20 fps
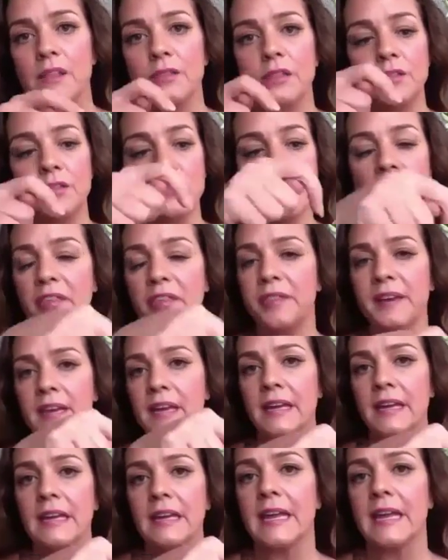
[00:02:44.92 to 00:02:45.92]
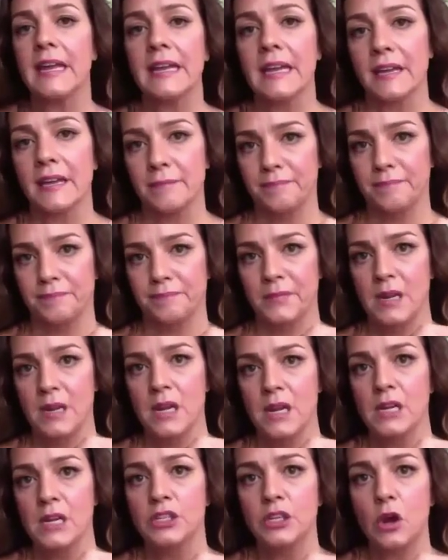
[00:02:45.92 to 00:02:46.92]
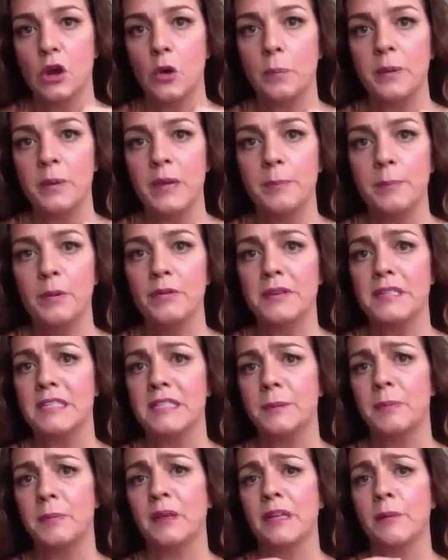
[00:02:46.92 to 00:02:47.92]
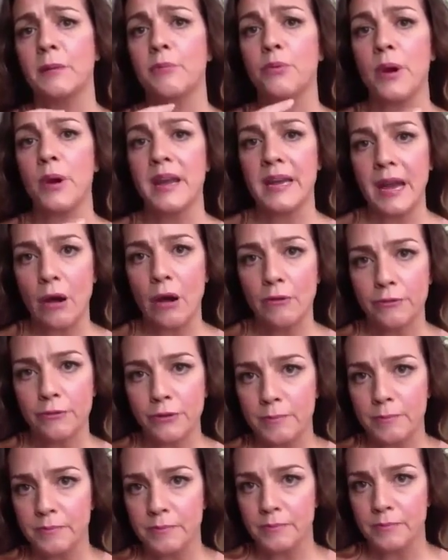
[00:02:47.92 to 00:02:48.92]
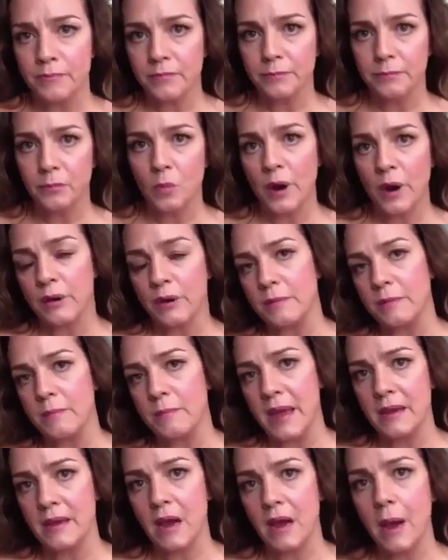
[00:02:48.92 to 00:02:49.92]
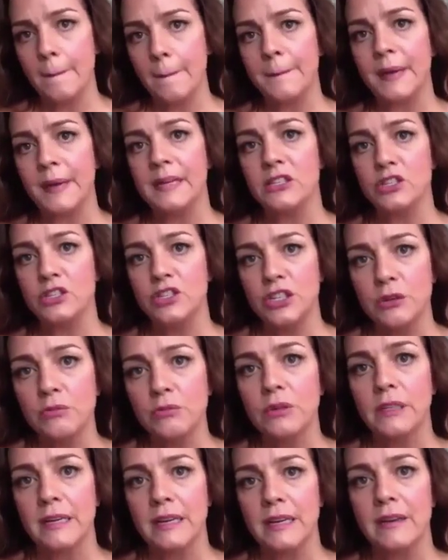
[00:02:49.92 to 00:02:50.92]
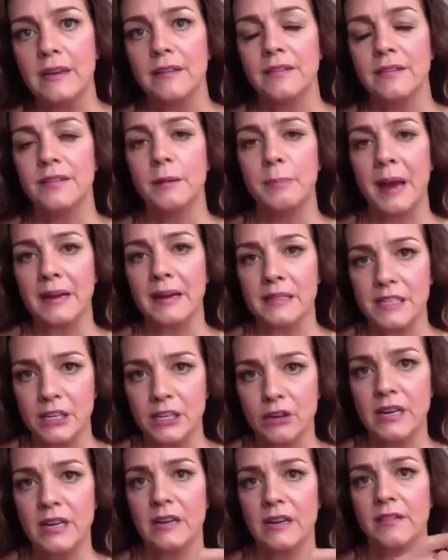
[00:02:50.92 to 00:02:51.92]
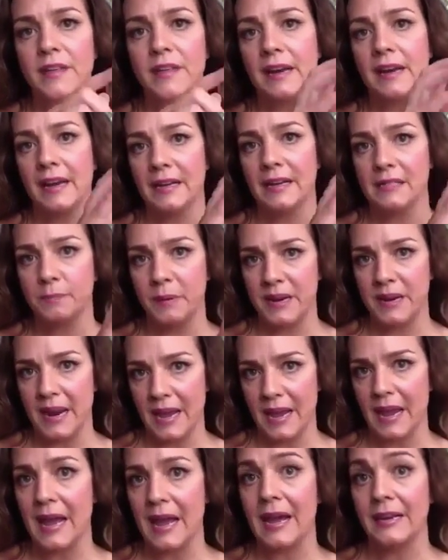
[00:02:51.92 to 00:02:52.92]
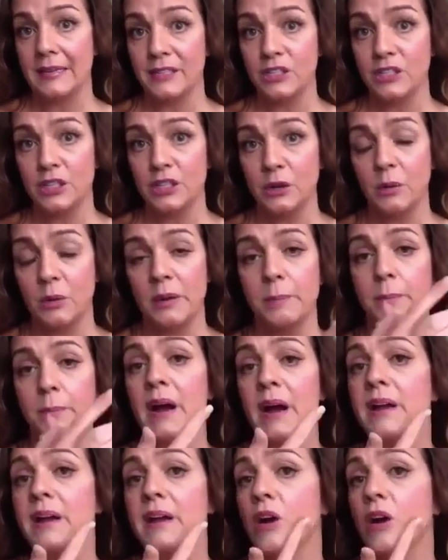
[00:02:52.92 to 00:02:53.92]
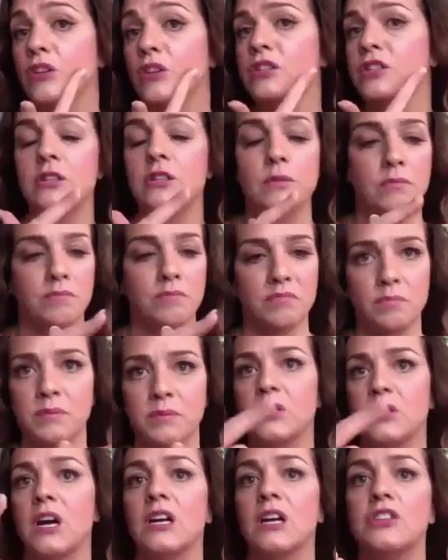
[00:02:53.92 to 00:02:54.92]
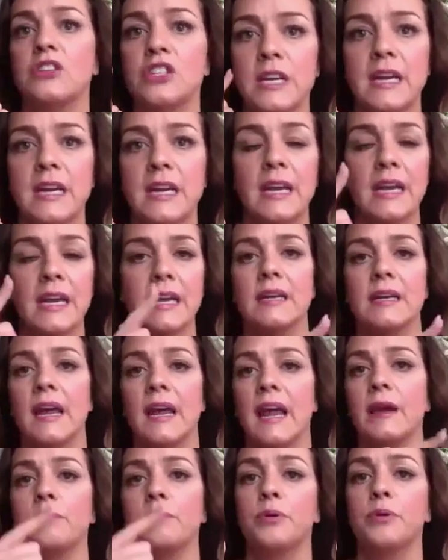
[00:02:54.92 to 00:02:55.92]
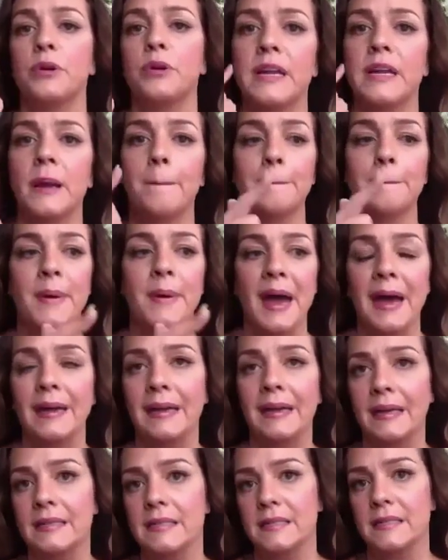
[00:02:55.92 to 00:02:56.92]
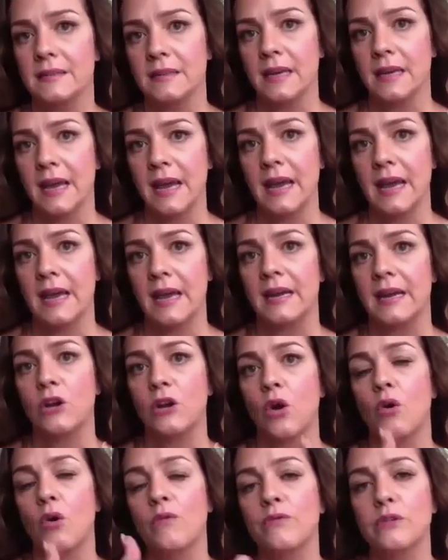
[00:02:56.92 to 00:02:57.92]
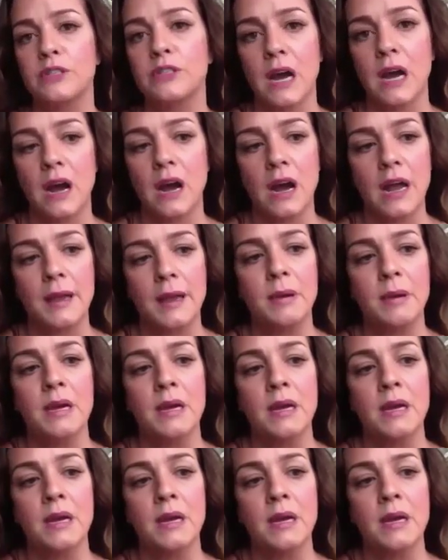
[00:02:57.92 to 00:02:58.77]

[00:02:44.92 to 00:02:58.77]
nothing can get in. So people that typically break out from wearing makeup, it's generally the bacteria that has been added to it by just touching it and putting it back into the can. And over time,